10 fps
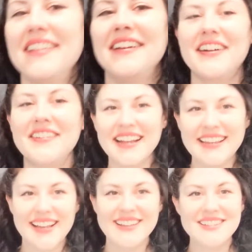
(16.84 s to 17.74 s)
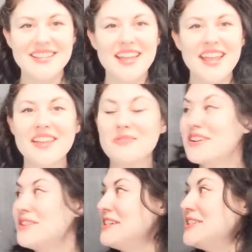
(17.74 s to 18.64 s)
Alright guys, today
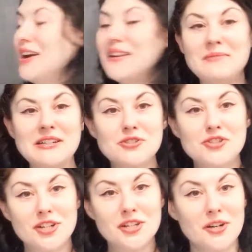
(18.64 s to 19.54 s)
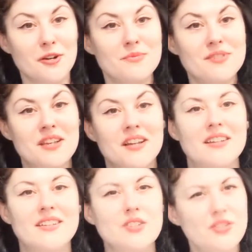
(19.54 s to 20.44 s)
we're going to be talking about germs.
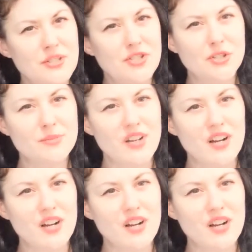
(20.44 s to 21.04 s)
Do you know what germs